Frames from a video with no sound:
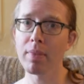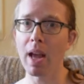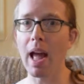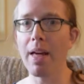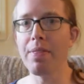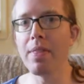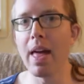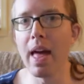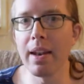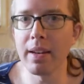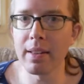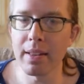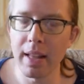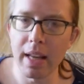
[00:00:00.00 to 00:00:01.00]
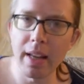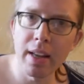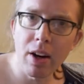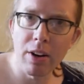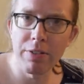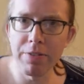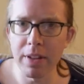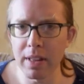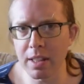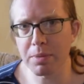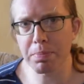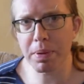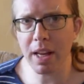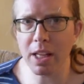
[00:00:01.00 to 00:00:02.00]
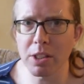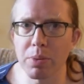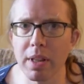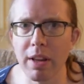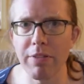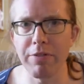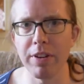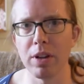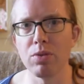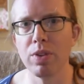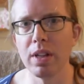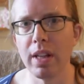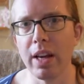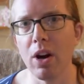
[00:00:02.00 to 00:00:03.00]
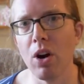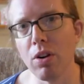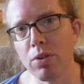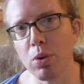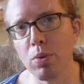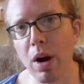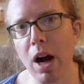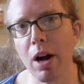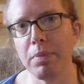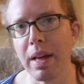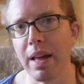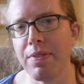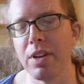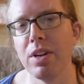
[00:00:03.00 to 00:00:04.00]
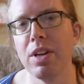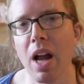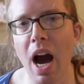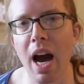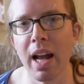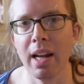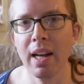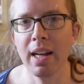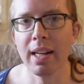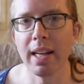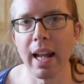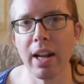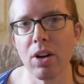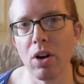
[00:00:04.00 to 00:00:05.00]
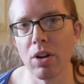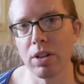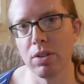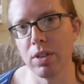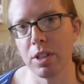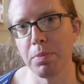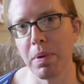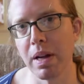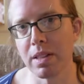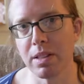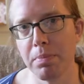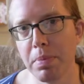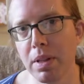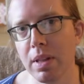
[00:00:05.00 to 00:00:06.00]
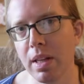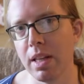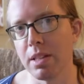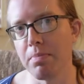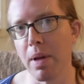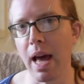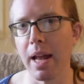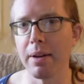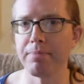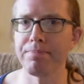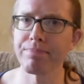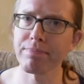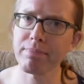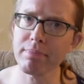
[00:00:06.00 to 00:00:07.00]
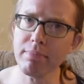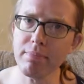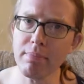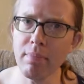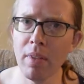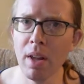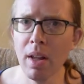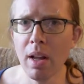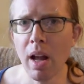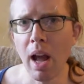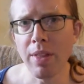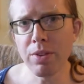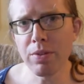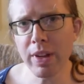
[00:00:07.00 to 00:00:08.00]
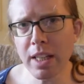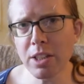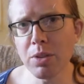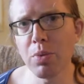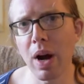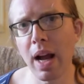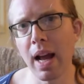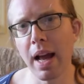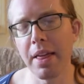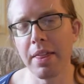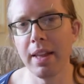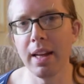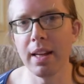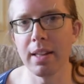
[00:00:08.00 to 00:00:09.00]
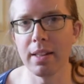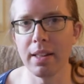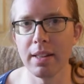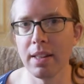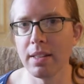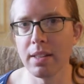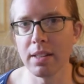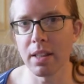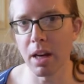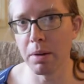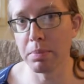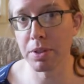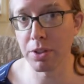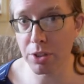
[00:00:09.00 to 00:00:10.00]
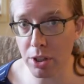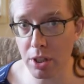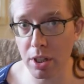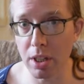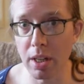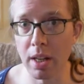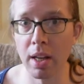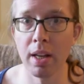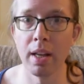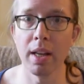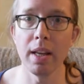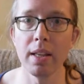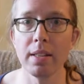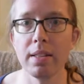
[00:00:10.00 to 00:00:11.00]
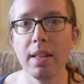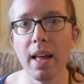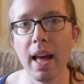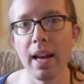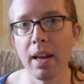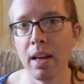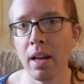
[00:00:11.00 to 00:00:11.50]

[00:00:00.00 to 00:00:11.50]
and then they are in this place where they feel really overwhelmed and they're not getting all their responsibilities met. And the reason why I think that this is absurd is that